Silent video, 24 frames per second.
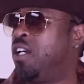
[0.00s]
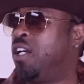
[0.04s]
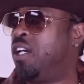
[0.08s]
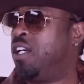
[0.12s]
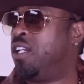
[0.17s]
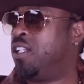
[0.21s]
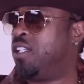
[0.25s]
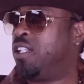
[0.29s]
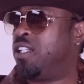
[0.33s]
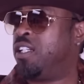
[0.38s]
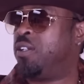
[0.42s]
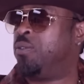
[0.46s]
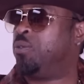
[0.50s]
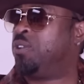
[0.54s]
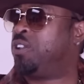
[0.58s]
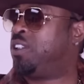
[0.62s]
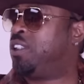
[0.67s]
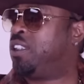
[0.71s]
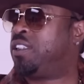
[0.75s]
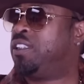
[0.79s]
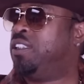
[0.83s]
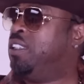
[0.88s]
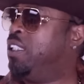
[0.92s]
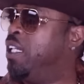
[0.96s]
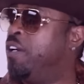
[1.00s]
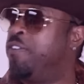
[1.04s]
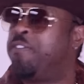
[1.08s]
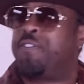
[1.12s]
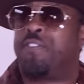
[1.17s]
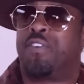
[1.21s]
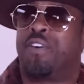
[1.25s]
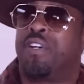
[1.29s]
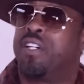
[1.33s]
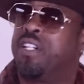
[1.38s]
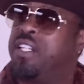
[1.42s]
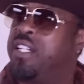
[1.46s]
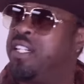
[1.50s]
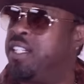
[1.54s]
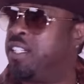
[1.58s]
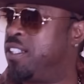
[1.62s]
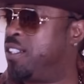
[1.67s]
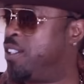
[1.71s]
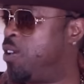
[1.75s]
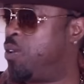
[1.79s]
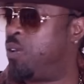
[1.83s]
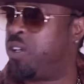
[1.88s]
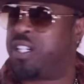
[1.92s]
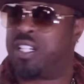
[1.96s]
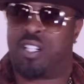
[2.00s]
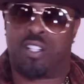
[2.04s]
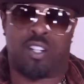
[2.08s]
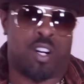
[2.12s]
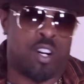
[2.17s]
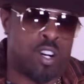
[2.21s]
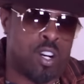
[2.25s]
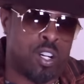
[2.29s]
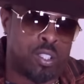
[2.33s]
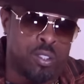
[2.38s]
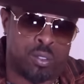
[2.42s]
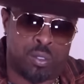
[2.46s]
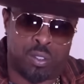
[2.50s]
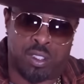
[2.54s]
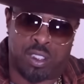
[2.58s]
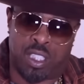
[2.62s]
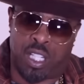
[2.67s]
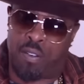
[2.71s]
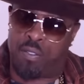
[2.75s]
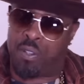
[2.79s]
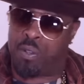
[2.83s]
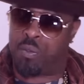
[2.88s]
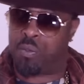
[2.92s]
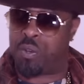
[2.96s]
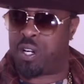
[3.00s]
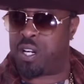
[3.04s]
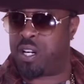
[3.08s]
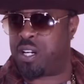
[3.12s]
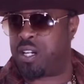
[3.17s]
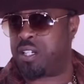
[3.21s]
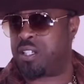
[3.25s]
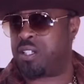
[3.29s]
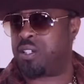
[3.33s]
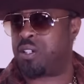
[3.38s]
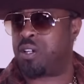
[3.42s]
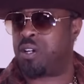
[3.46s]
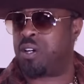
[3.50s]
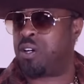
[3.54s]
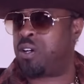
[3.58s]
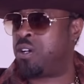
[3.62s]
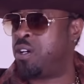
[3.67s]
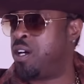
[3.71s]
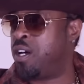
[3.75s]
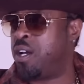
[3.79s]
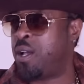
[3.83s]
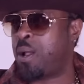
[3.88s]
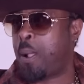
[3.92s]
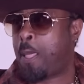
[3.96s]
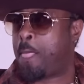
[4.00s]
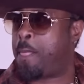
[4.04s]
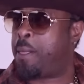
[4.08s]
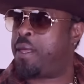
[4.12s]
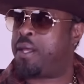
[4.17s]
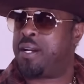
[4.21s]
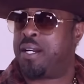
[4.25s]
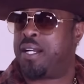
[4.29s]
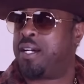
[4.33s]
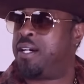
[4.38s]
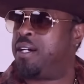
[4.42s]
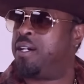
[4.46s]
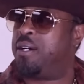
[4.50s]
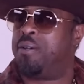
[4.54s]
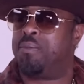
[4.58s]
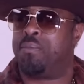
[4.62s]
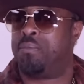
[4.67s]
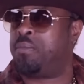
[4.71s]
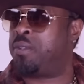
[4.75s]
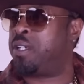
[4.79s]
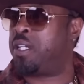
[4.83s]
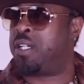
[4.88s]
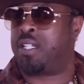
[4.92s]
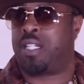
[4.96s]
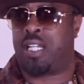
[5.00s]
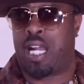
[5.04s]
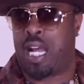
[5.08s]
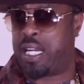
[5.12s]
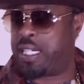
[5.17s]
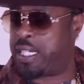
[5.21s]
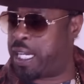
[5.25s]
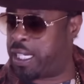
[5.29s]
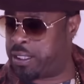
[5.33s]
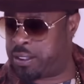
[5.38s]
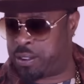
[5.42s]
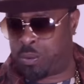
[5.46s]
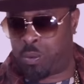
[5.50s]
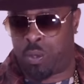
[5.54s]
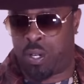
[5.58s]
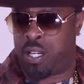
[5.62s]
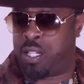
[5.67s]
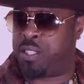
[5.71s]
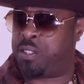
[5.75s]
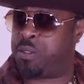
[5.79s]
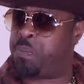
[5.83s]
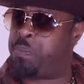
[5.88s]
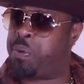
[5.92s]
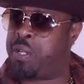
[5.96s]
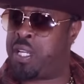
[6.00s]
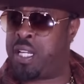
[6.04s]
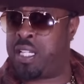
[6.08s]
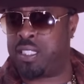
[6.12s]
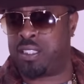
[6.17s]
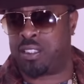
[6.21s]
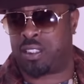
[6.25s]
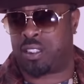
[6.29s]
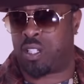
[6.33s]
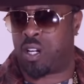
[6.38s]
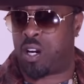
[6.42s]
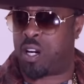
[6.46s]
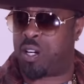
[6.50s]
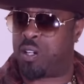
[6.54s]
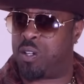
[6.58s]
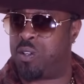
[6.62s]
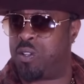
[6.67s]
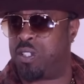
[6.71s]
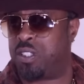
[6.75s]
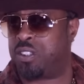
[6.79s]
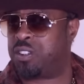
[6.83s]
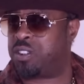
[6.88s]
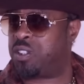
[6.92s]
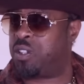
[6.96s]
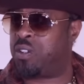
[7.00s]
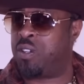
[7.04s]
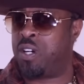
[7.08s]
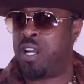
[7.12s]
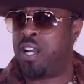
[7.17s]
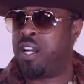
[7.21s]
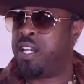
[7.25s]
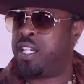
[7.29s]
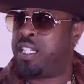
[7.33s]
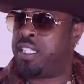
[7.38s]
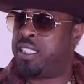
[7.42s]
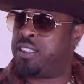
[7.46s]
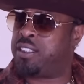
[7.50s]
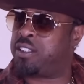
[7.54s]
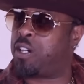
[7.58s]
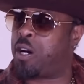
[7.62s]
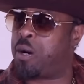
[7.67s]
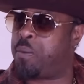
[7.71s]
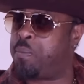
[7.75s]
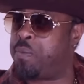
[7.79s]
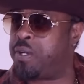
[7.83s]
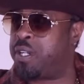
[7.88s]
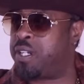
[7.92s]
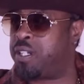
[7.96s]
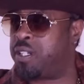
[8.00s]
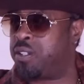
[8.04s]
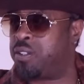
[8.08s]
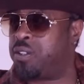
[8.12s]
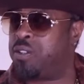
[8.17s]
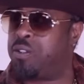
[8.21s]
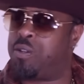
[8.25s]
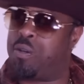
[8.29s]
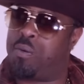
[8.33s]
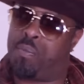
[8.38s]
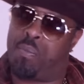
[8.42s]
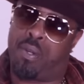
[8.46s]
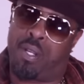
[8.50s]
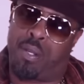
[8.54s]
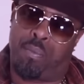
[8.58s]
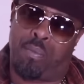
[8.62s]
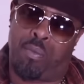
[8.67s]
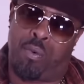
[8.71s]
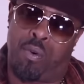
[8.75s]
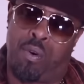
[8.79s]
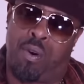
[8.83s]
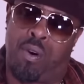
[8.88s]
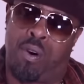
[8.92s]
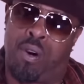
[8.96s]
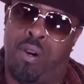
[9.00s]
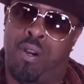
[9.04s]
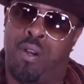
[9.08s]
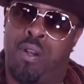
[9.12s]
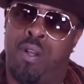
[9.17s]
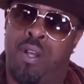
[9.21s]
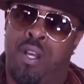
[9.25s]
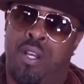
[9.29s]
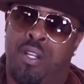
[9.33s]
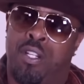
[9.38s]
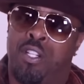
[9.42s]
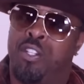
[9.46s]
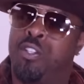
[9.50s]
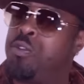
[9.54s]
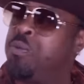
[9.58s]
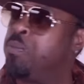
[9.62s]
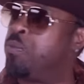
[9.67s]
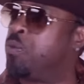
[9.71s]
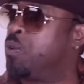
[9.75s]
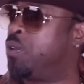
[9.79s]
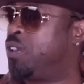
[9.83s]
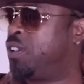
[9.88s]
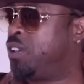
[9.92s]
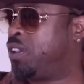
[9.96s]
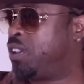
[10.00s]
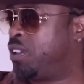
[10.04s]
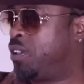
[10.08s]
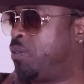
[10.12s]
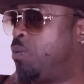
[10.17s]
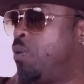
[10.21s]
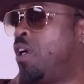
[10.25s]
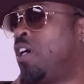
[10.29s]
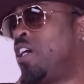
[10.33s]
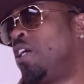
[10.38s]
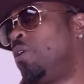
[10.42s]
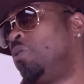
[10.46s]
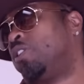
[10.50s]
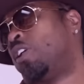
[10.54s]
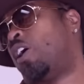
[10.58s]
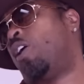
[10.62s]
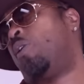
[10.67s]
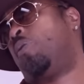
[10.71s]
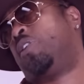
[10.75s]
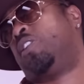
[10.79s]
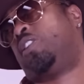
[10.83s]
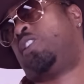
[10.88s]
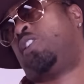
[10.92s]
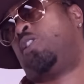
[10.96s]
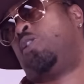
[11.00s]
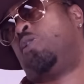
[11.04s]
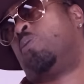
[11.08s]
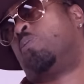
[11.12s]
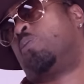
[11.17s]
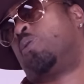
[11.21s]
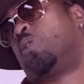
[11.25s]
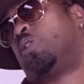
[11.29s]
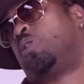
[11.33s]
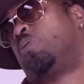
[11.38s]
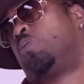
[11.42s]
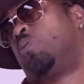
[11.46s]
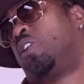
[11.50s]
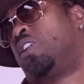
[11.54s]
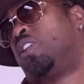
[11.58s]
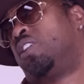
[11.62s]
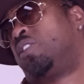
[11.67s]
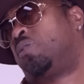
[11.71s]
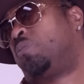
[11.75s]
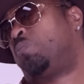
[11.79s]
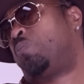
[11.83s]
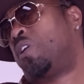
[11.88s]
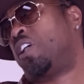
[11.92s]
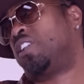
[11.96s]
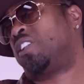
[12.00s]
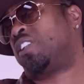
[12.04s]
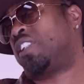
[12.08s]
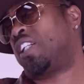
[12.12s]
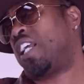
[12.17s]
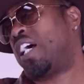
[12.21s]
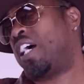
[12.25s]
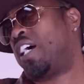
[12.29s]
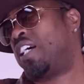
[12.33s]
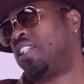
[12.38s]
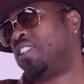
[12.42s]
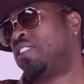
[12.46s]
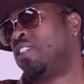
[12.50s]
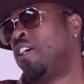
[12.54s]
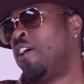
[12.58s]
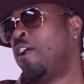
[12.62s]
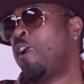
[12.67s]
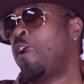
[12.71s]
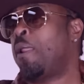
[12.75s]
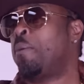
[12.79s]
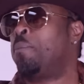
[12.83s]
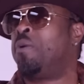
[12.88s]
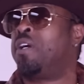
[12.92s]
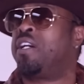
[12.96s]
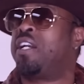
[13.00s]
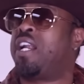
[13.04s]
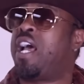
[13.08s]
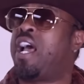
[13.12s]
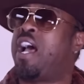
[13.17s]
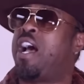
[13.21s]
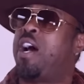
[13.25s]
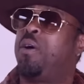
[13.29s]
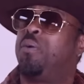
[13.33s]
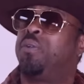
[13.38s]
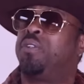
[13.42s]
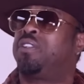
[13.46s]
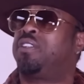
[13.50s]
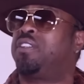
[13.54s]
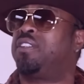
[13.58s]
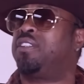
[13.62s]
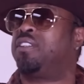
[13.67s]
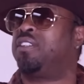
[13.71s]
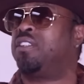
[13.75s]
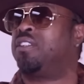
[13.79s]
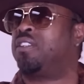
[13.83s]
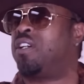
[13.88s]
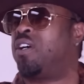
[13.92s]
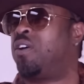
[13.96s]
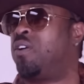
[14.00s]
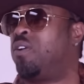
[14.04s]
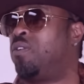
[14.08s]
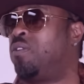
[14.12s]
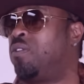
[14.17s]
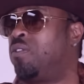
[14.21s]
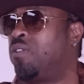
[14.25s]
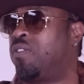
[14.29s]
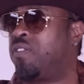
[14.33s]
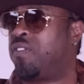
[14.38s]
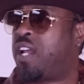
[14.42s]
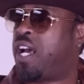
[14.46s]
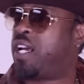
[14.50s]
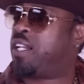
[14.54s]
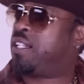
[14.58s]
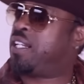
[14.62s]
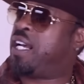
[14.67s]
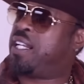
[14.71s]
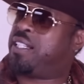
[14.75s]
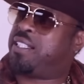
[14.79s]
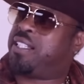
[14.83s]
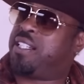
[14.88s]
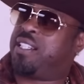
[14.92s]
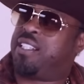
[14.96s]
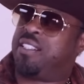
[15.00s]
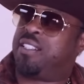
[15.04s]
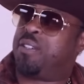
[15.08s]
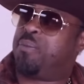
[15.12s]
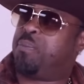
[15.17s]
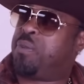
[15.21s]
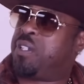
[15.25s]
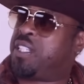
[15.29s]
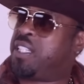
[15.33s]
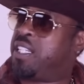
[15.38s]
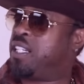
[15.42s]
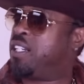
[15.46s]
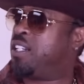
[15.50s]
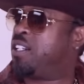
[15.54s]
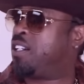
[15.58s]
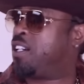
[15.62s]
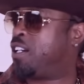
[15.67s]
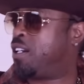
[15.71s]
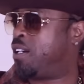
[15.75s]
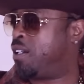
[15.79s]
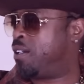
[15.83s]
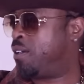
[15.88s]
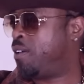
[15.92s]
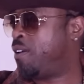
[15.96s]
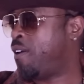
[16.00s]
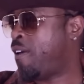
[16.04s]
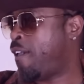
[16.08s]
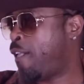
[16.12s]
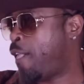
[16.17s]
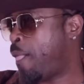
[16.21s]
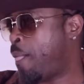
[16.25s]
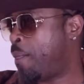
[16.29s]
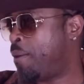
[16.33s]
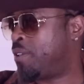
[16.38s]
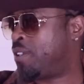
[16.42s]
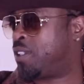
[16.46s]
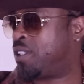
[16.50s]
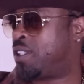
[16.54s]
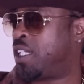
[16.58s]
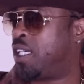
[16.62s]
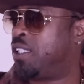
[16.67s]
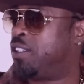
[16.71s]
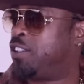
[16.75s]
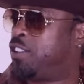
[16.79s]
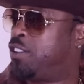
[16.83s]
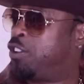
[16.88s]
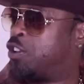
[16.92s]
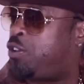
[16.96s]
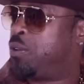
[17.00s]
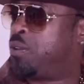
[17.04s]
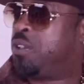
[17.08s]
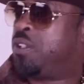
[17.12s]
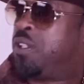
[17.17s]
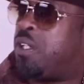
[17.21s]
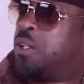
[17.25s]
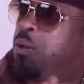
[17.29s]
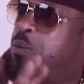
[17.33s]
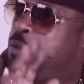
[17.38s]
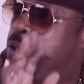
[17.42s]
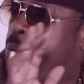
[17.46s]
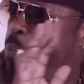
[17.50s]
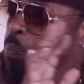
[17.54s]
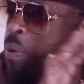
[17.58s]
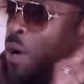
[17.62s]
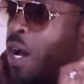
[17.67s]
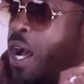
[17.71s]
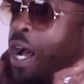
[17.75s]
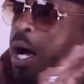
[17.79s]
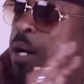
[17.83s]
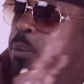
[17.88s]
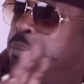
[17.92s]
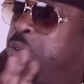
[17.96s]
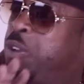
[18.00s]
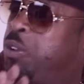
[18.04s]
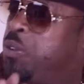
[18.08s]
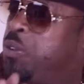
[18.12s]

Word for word: and it was just different. And you know, it girls was everywhere, you know. Man, um, that, that's where his pen started going. So he started being a little bit more humorous. Well, he was always humorous with his punchlines, no. but now is you know I, I, think the beginning of the sun tree, you know, the palm